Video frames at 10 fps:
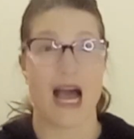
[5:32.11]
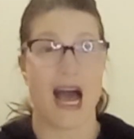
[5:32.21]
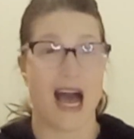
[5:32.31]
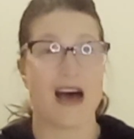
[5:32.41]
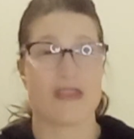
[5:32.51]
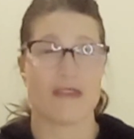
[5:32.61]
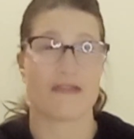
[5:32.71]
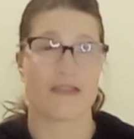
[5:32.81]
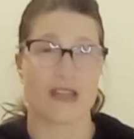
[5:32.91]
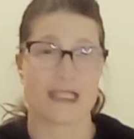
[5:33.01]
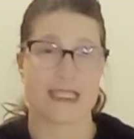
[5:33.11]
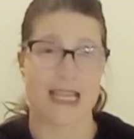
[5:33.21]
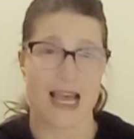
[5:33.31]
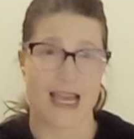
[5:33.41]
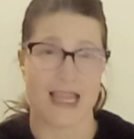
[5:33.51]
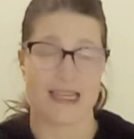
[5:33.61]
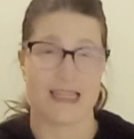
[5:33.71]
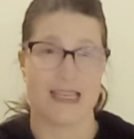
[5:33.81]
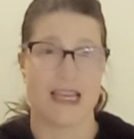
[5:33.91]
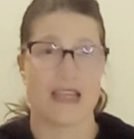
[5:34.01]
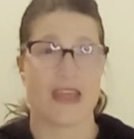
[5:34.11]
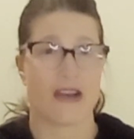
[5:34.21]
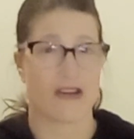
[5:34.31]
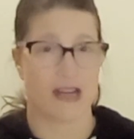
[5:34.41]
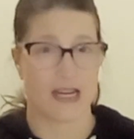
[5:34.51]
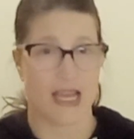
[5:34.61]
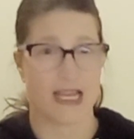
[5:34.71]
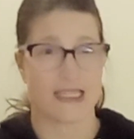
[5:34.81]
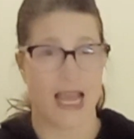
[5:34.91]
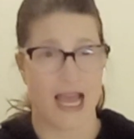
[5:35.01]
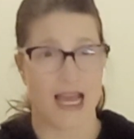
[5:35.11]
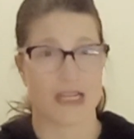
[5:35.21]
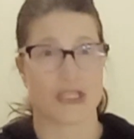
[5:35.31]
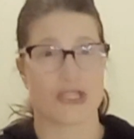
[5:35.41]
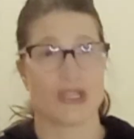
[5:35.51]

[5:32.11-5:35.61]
on the front side that are going to attach